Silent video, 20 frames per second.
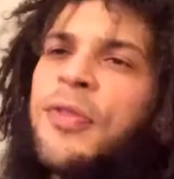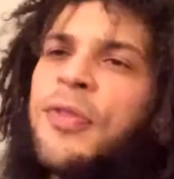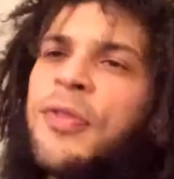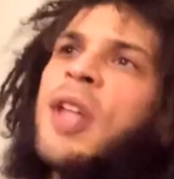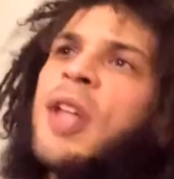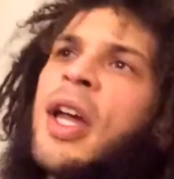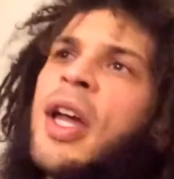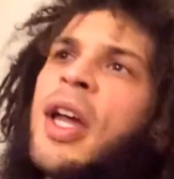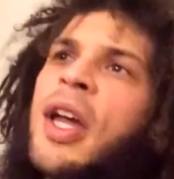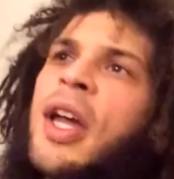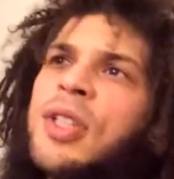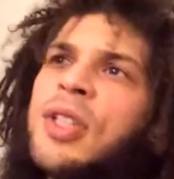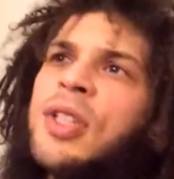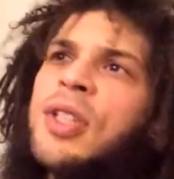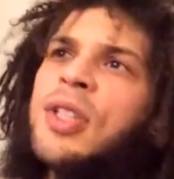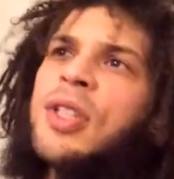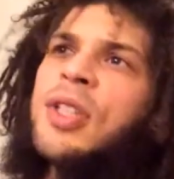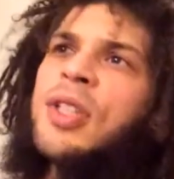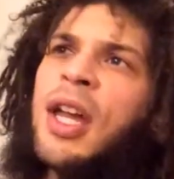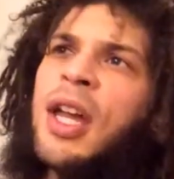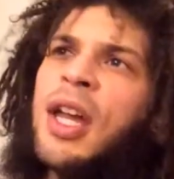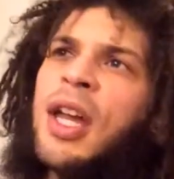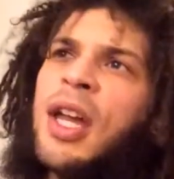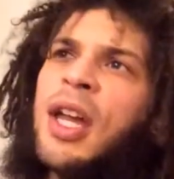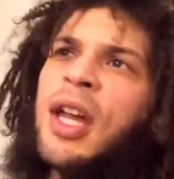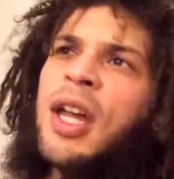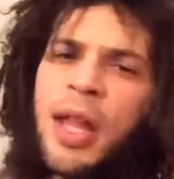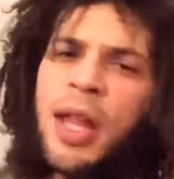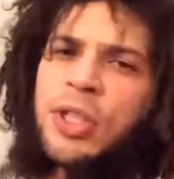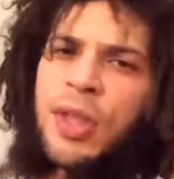to understand. I'm pretty sure
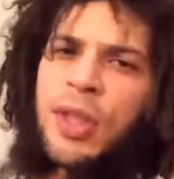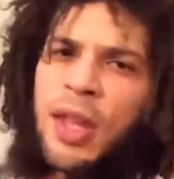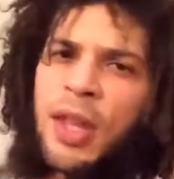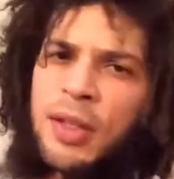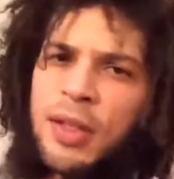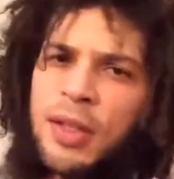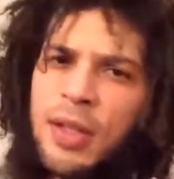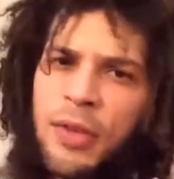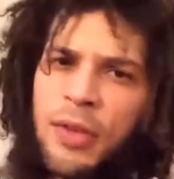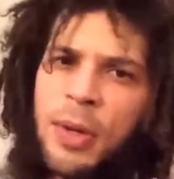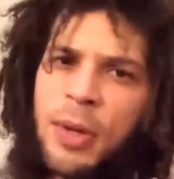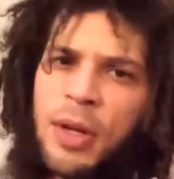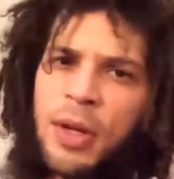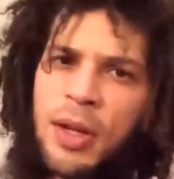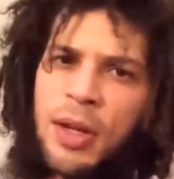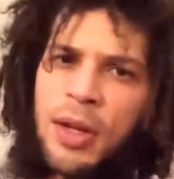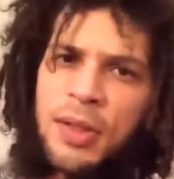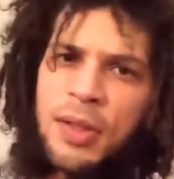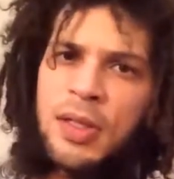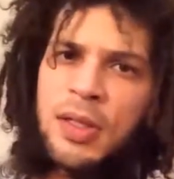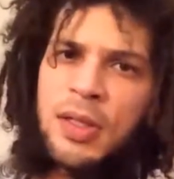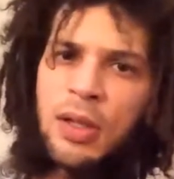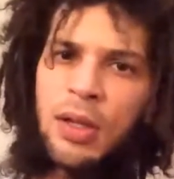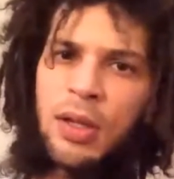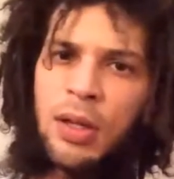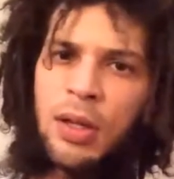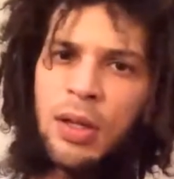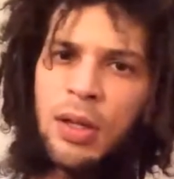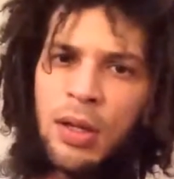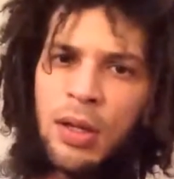Triple H and everybody else.
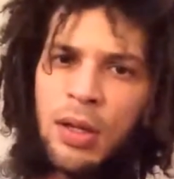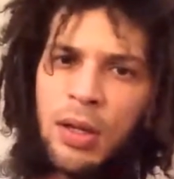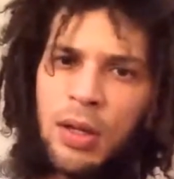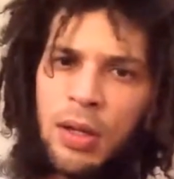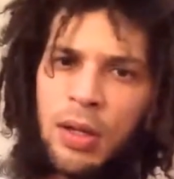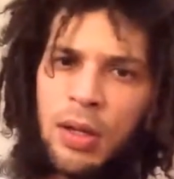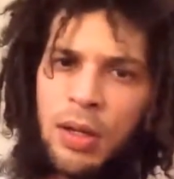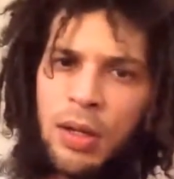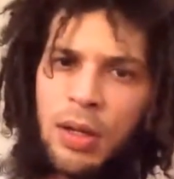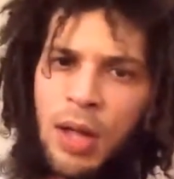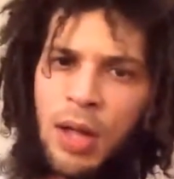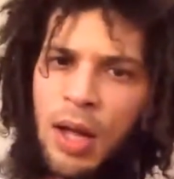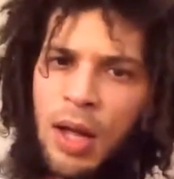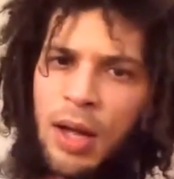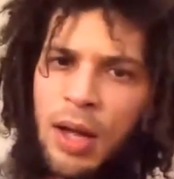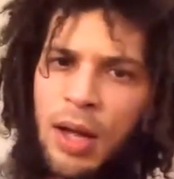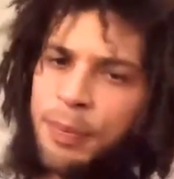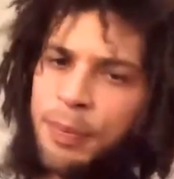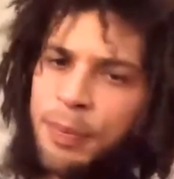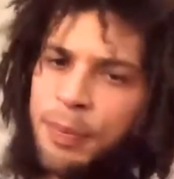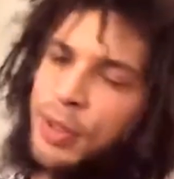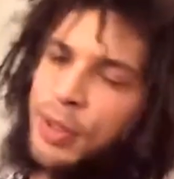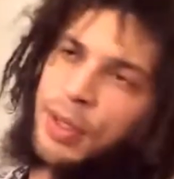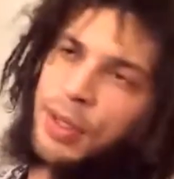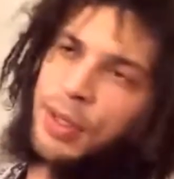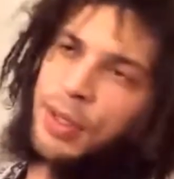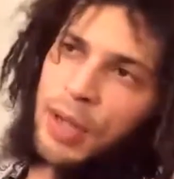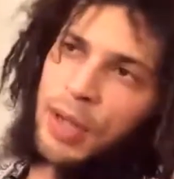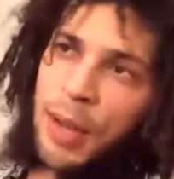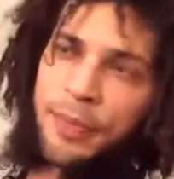But
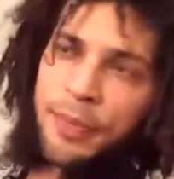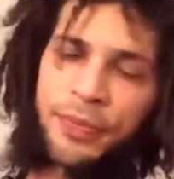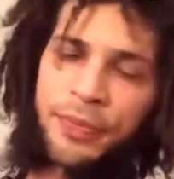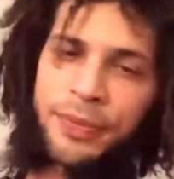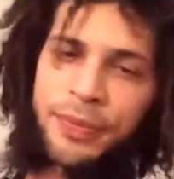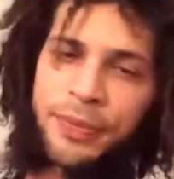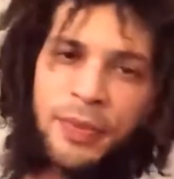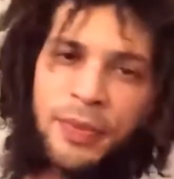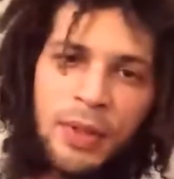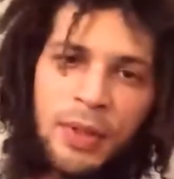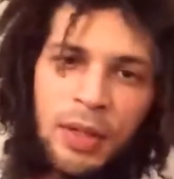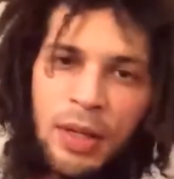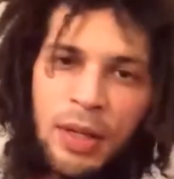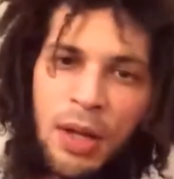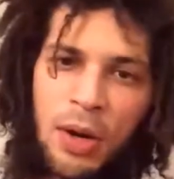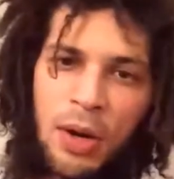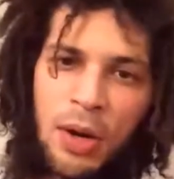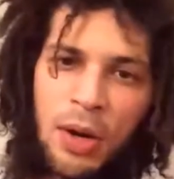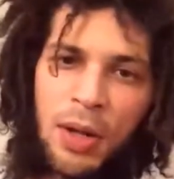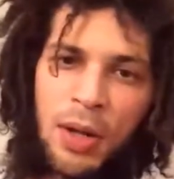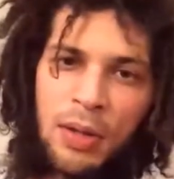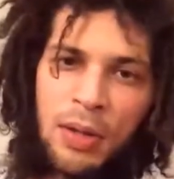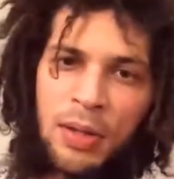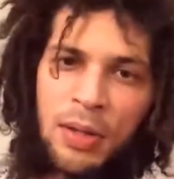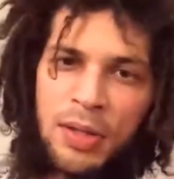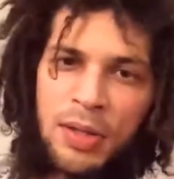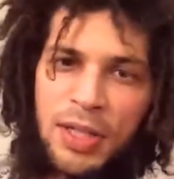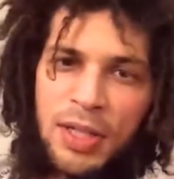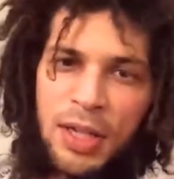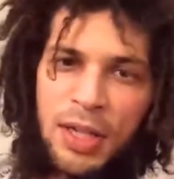oh well, I'll
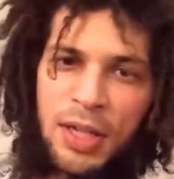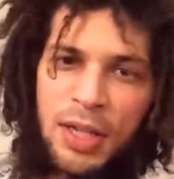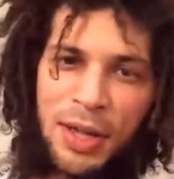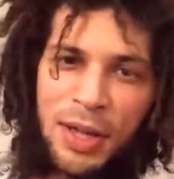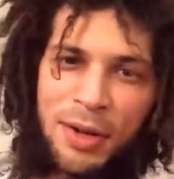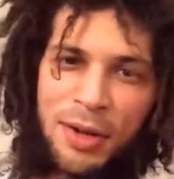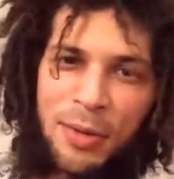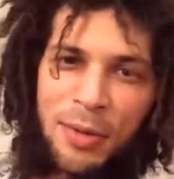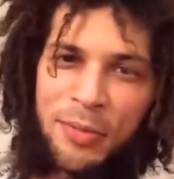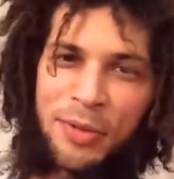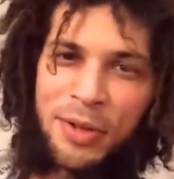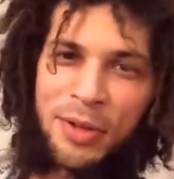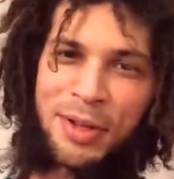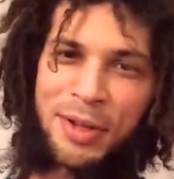see him again hopefully.